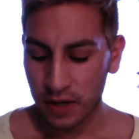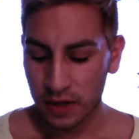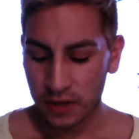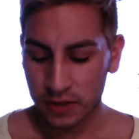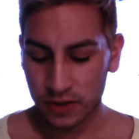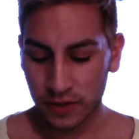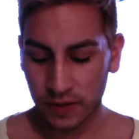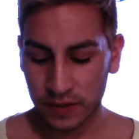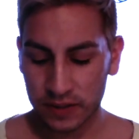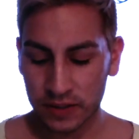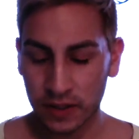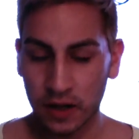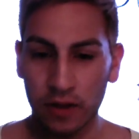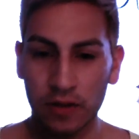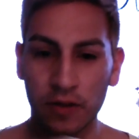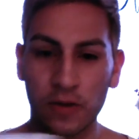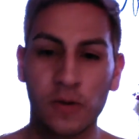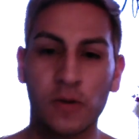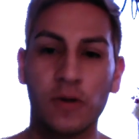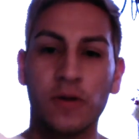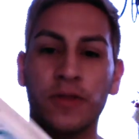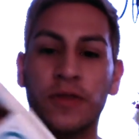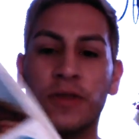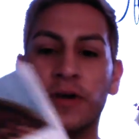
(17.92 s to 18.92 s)
so it's called The
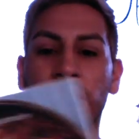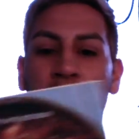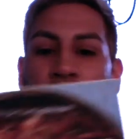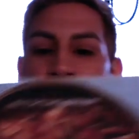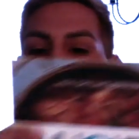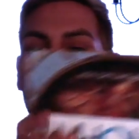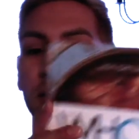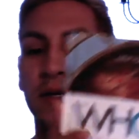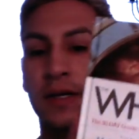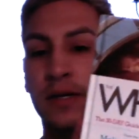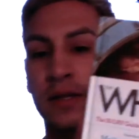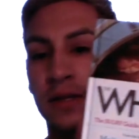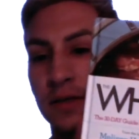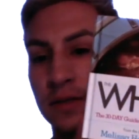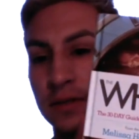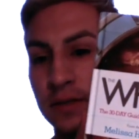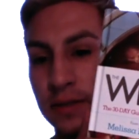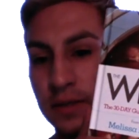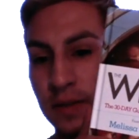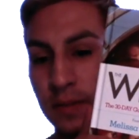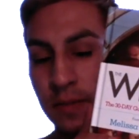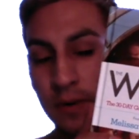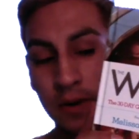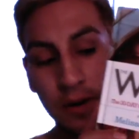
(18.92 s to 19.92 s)
Whole 30. This
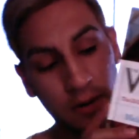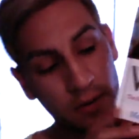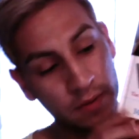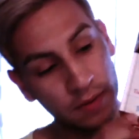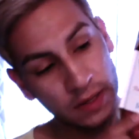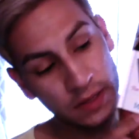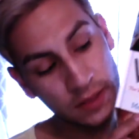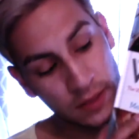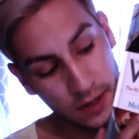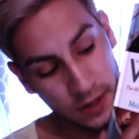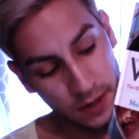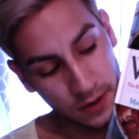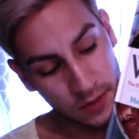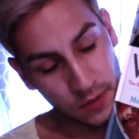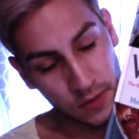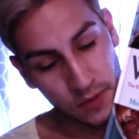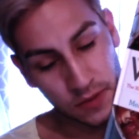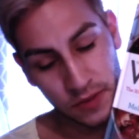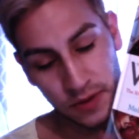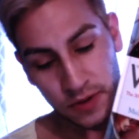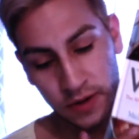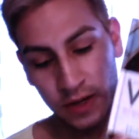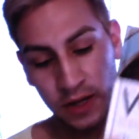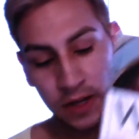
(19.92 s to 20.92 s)
is the book right there,
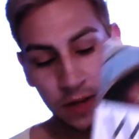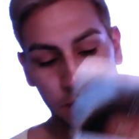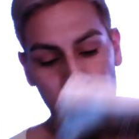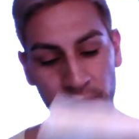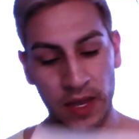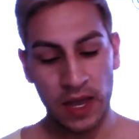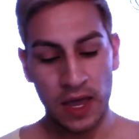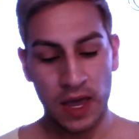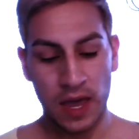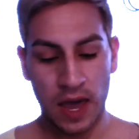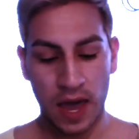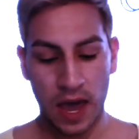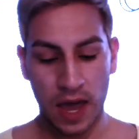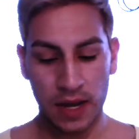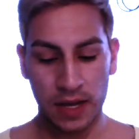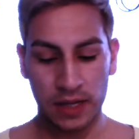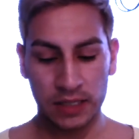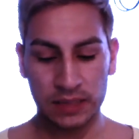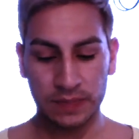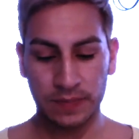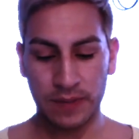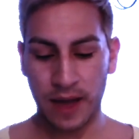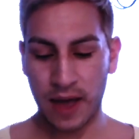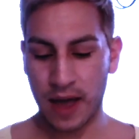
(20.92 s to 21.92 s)
Whole 30, and
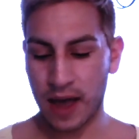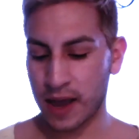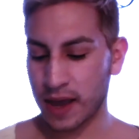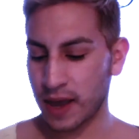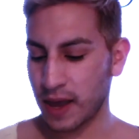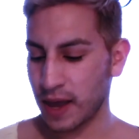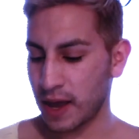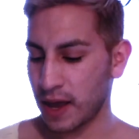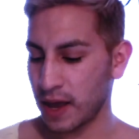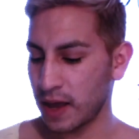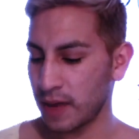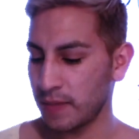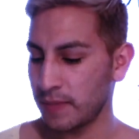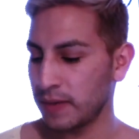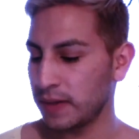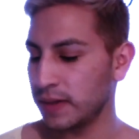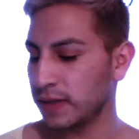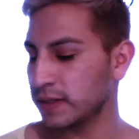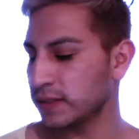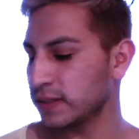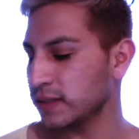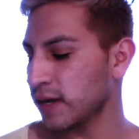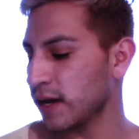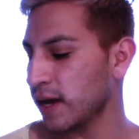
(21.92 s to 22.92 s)
it's by uh,
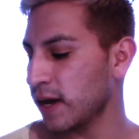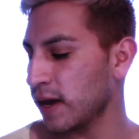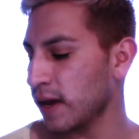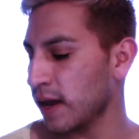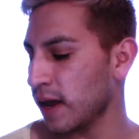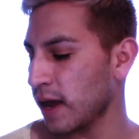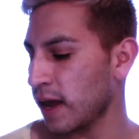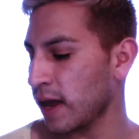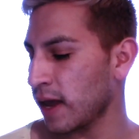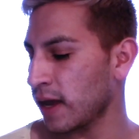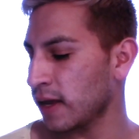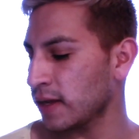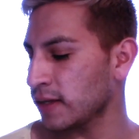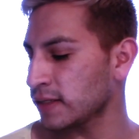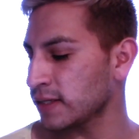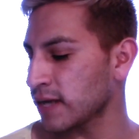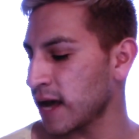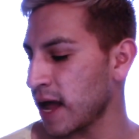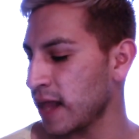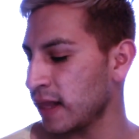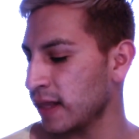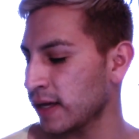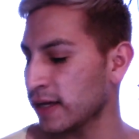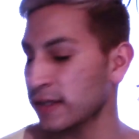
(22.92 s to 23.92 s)
Melissa and
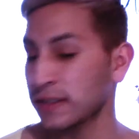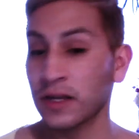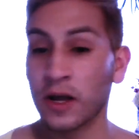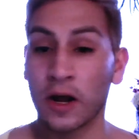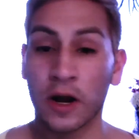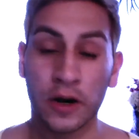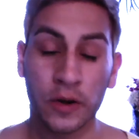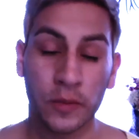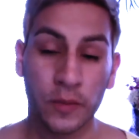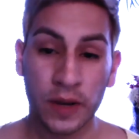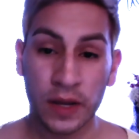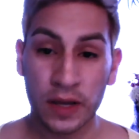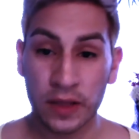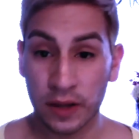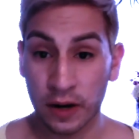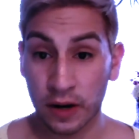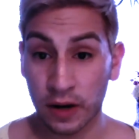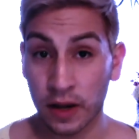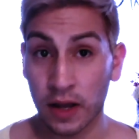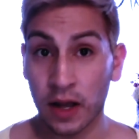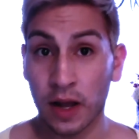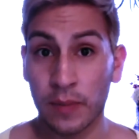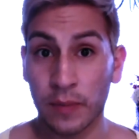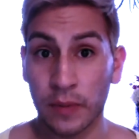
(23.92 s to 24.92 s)
Dallas Hartwig. They're
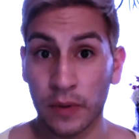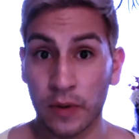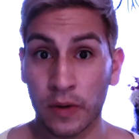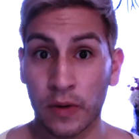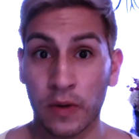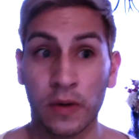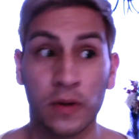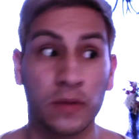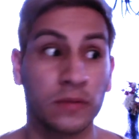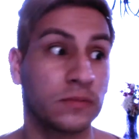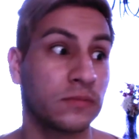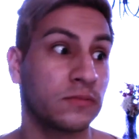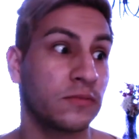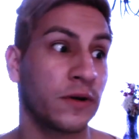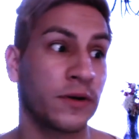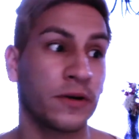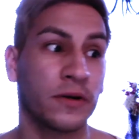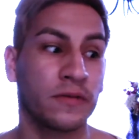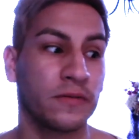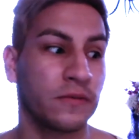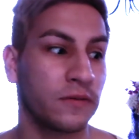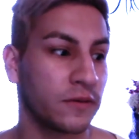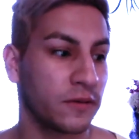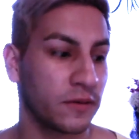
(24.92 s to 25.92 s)
a couple.
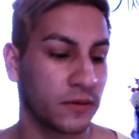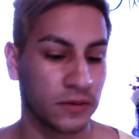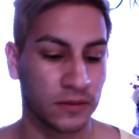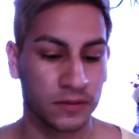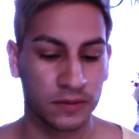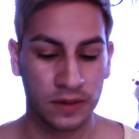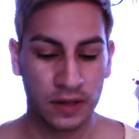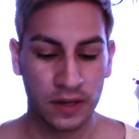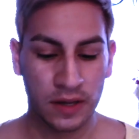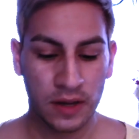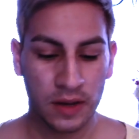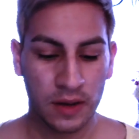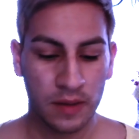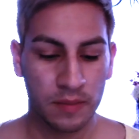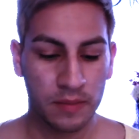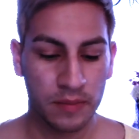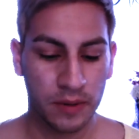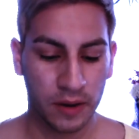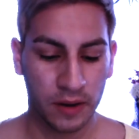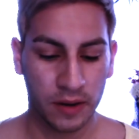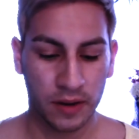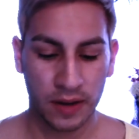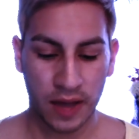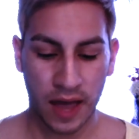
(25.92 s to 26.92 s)
Wonderful
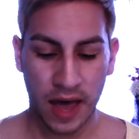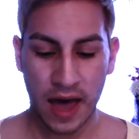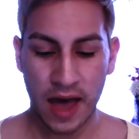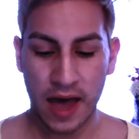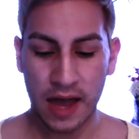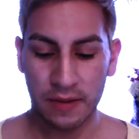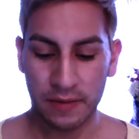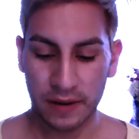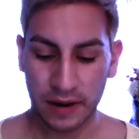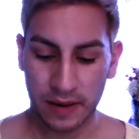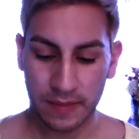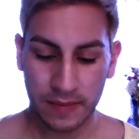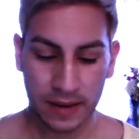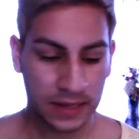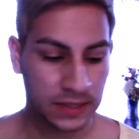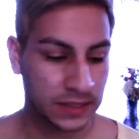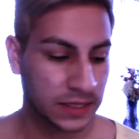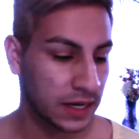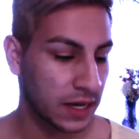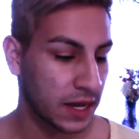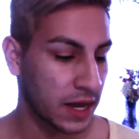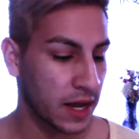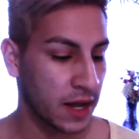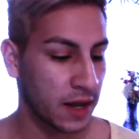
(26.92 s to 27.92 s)
book. I recommend
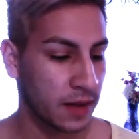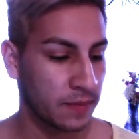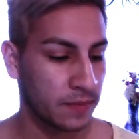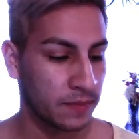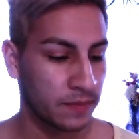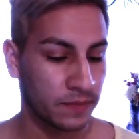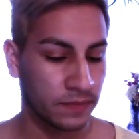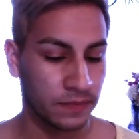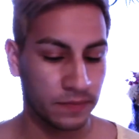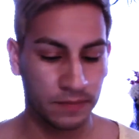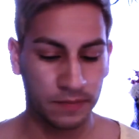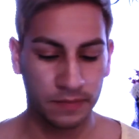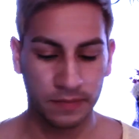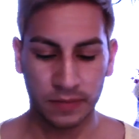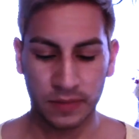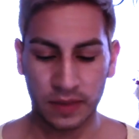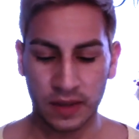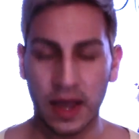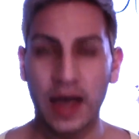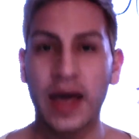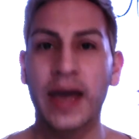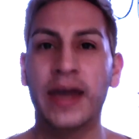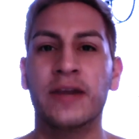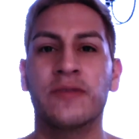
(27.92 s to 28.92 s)
it. Um,
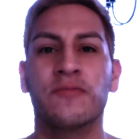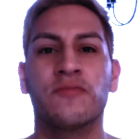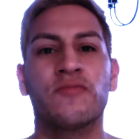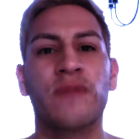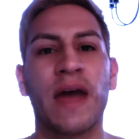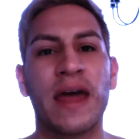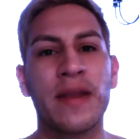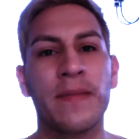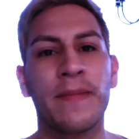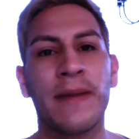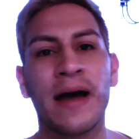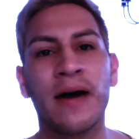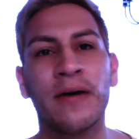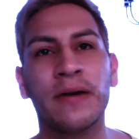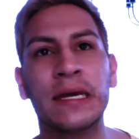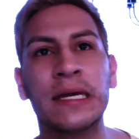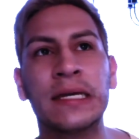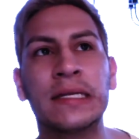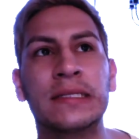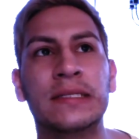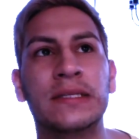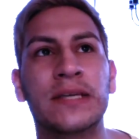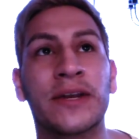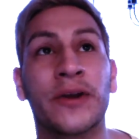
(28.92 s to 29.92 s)
I read about
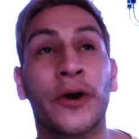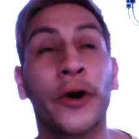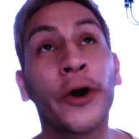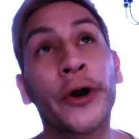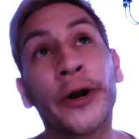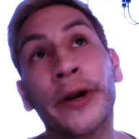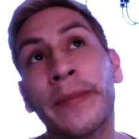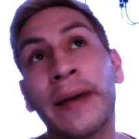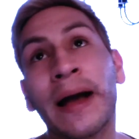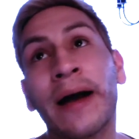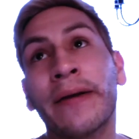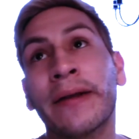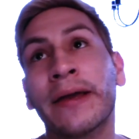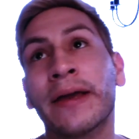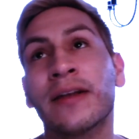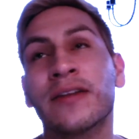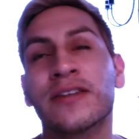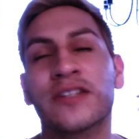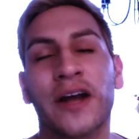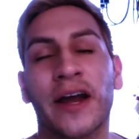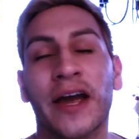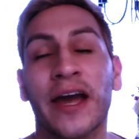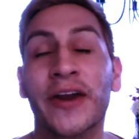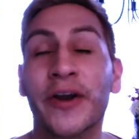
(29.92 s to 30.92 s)
it and heard about it.
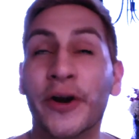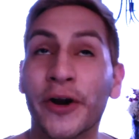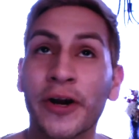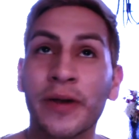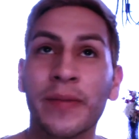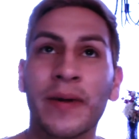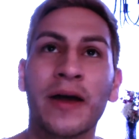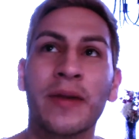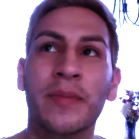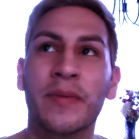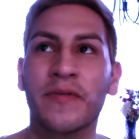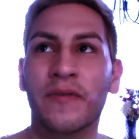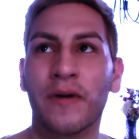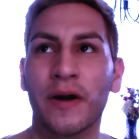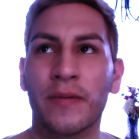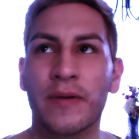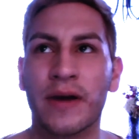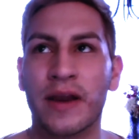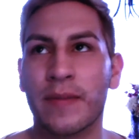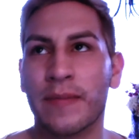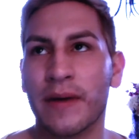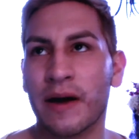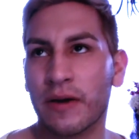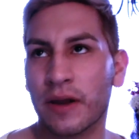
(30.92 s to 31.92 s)
Sorry, I'd heard about it before I
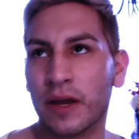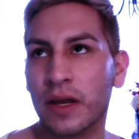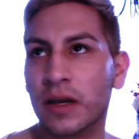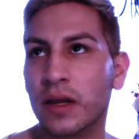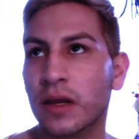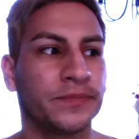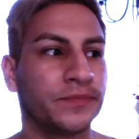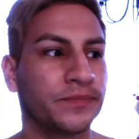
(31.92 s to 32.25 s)
read about it